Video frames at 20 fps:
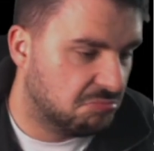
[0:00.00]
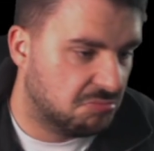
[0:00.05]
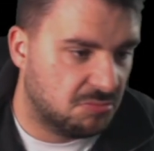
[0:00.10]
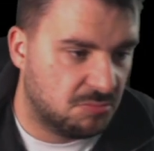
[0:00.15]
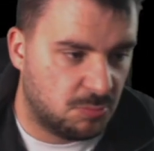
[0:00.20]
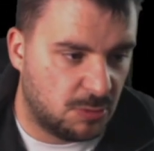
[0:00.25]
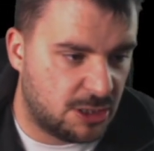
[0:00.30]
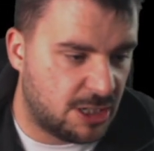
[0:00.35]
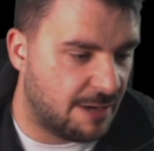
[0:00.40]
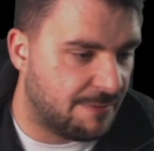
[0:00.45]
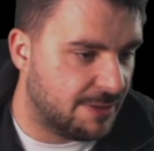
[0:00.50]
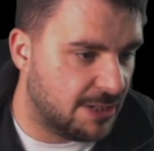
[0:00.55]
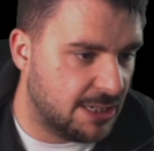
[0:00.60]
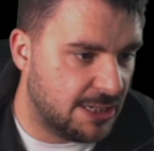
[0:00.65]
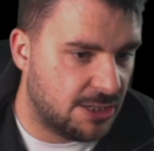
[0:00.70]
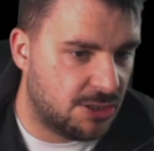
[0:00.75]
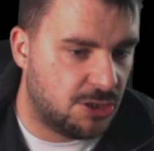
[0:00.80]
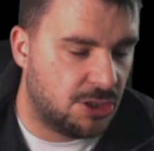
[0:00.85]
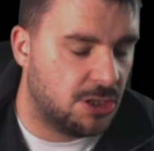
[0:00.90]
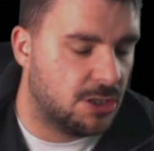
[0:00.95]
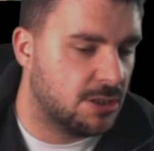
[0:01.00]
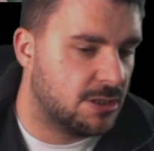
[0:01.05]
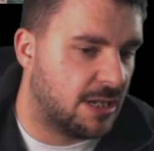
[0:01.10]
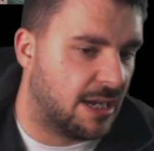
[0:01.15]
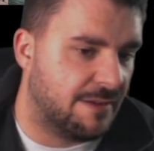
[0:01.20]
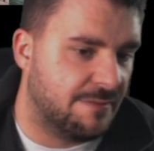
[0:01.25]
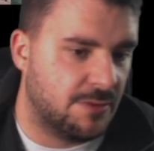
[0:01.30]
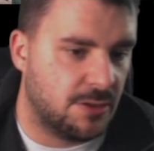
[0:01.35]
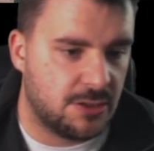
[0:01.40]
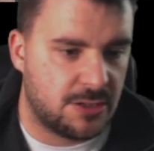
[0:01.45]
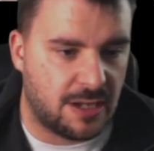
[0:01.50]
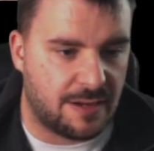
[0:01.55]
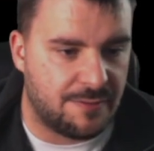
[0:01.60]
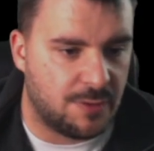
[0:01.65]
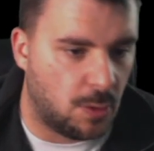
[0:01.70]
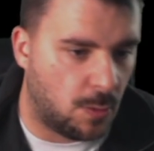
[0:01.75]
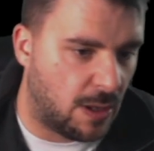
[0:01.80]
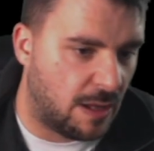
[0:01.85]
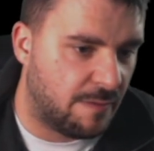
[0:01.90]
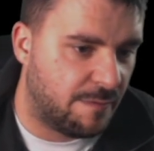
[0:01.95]
whichever list, there's either the
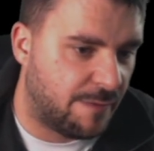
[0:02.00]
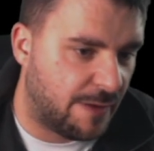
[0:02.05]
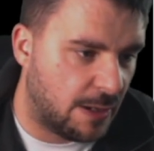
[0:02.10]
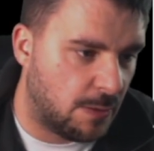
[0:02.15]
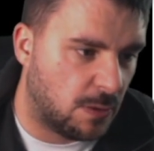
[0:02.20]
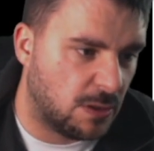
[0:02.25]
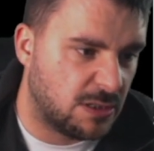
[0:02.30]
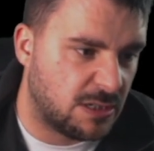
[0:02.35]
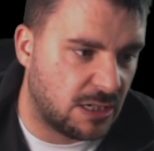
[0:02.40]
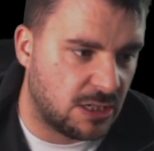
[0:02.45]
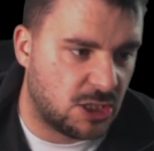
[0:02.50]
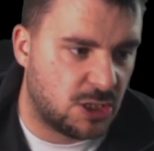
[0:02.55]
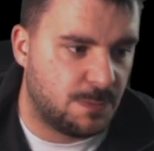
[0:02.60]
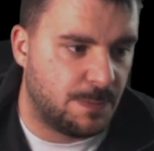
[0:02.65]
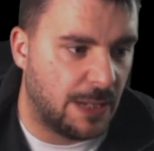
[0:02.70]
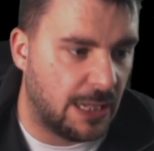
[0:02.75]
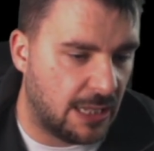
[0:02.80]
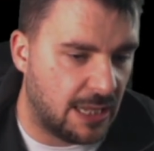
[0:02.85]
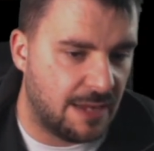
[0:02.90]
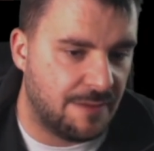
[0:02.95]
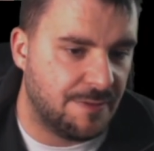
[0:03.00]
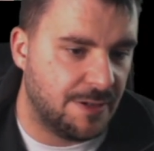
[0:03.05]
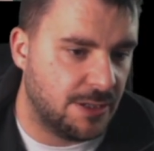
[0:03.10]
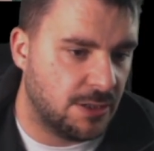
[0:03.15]
Wildfire ones that are spell heavy,